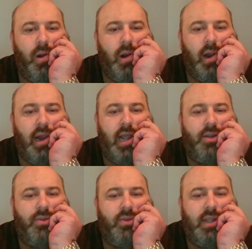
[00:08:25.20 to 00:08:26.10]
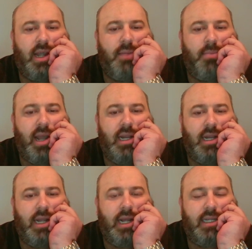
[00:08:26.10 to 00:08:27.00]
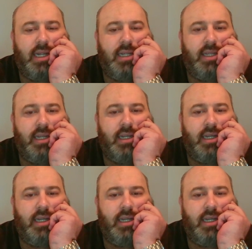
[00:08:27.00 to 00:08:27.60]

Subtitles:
And I don't think I mind that. I think